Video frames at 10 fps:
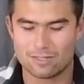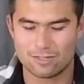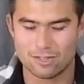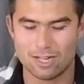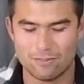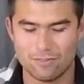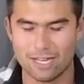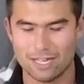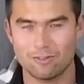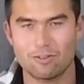try and
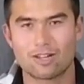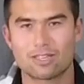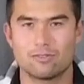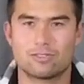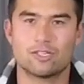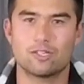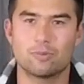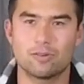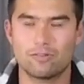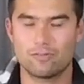find a rock that was suitable.